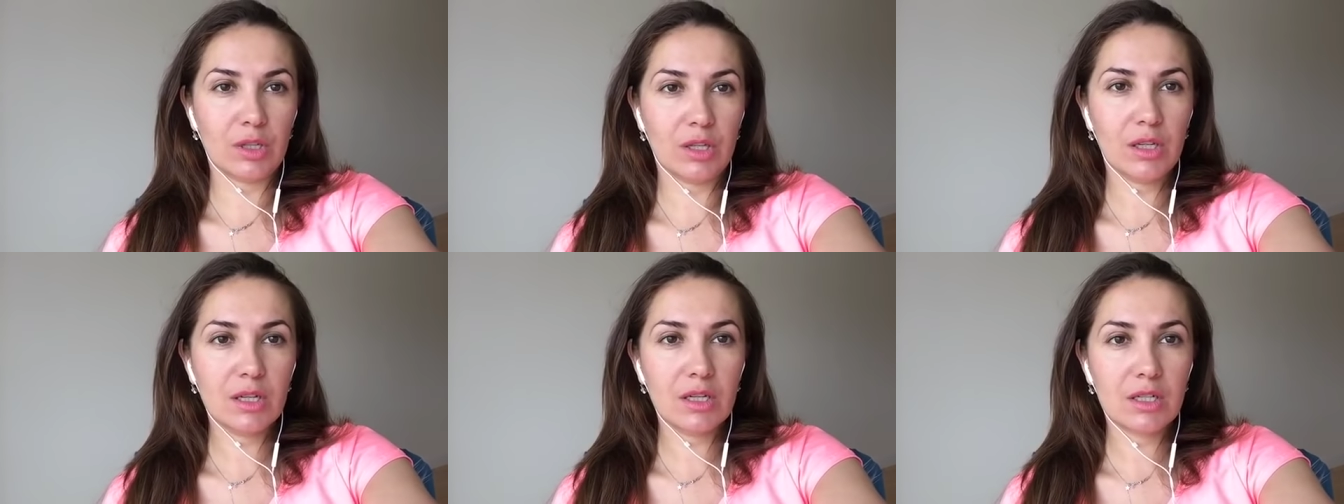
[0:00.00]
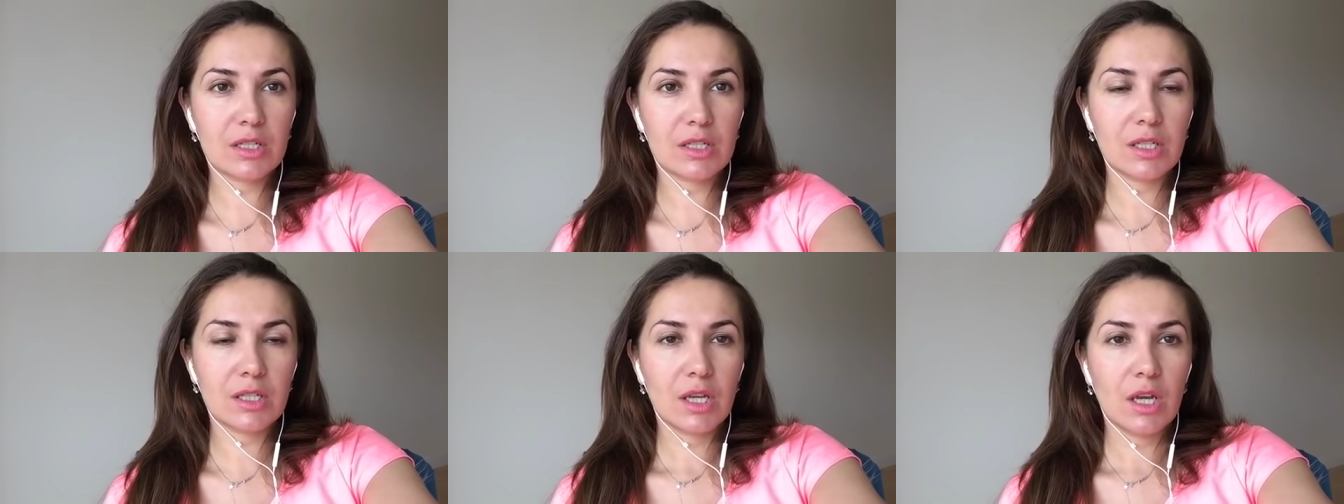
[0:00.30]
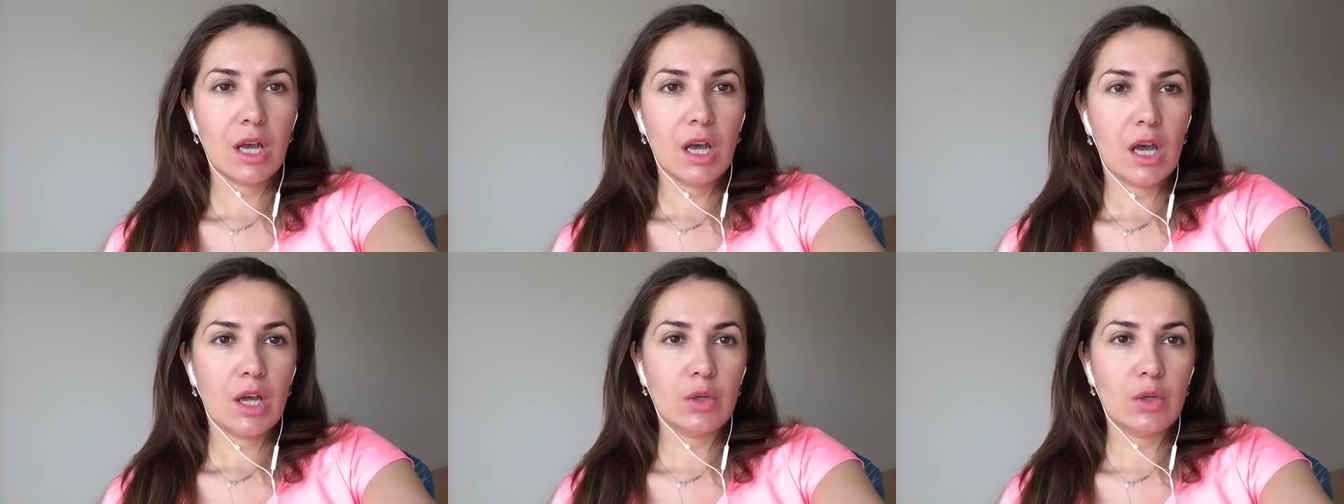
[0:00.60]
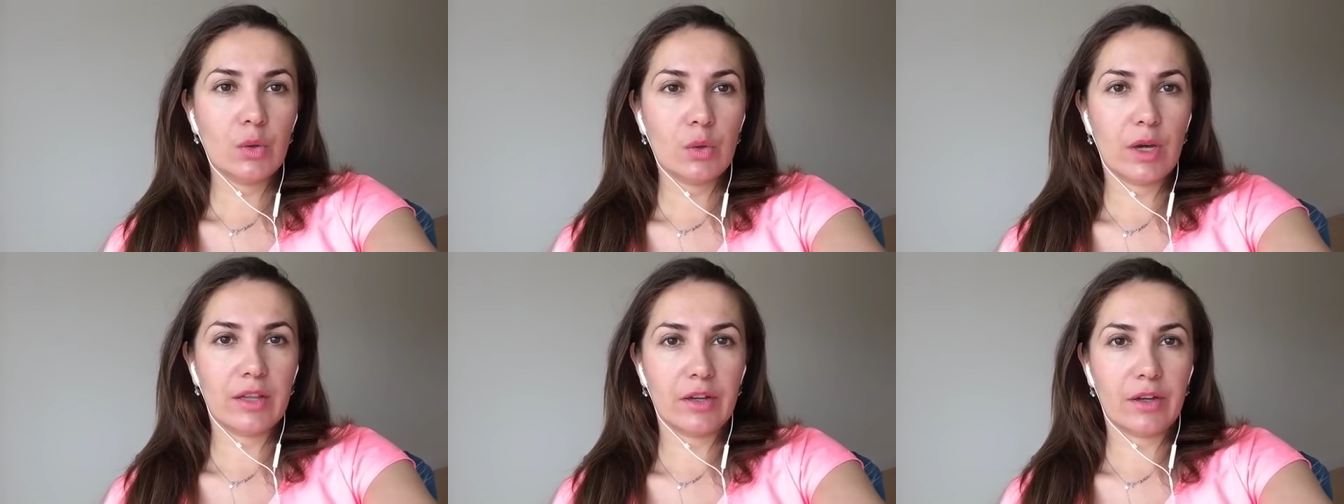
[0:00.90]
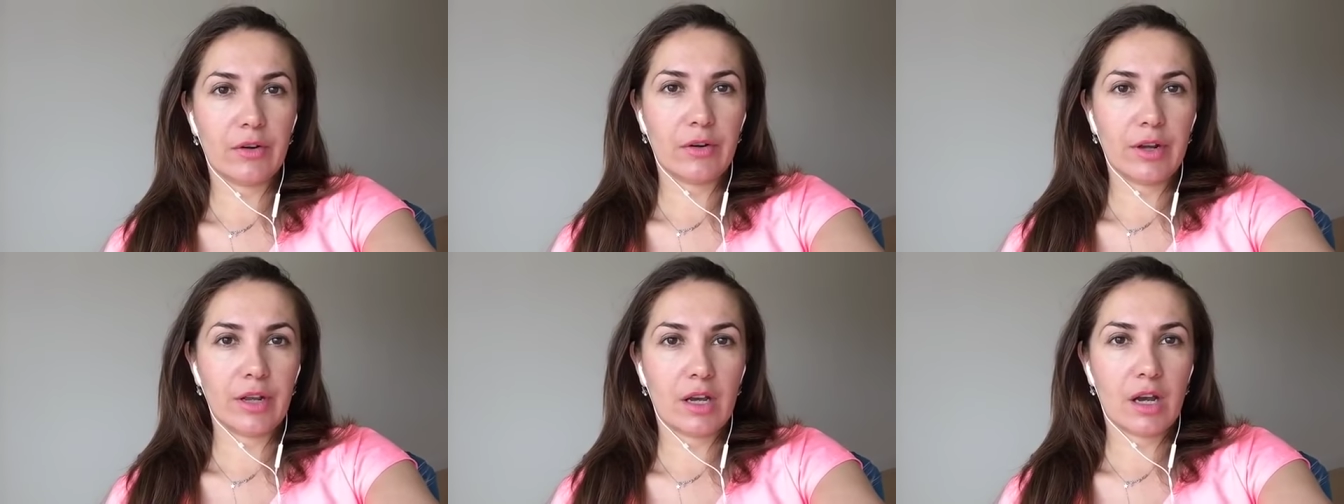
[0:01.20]
years, you get a
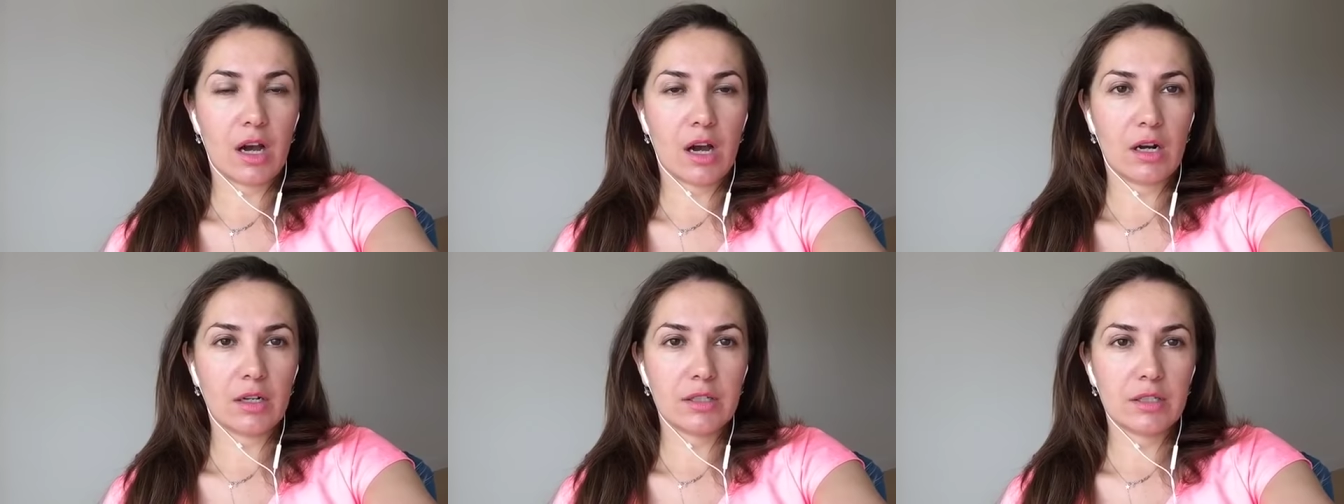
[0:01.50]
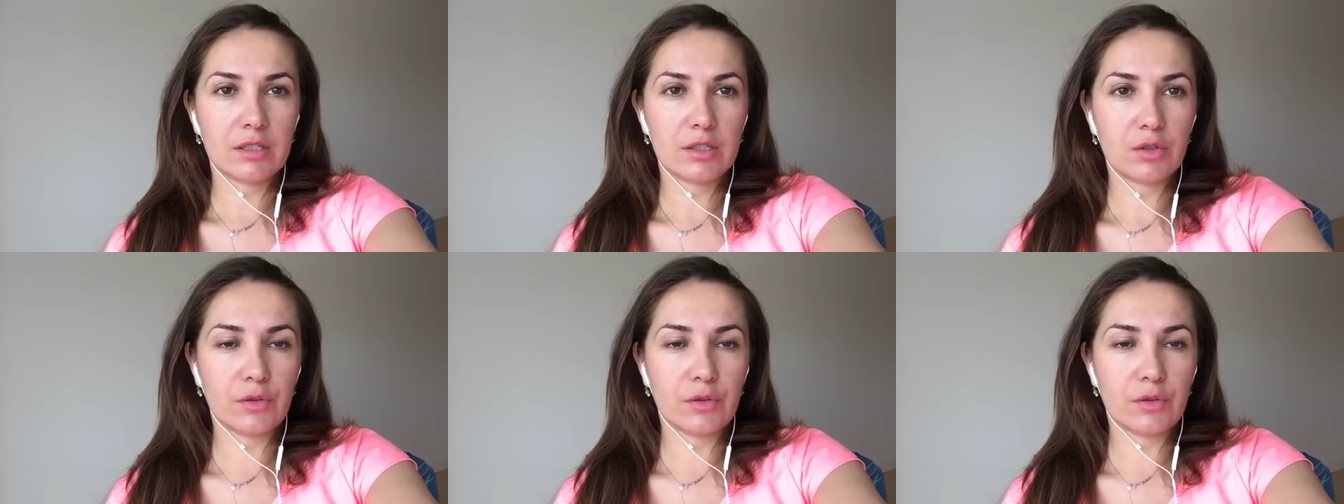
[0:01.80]
green card.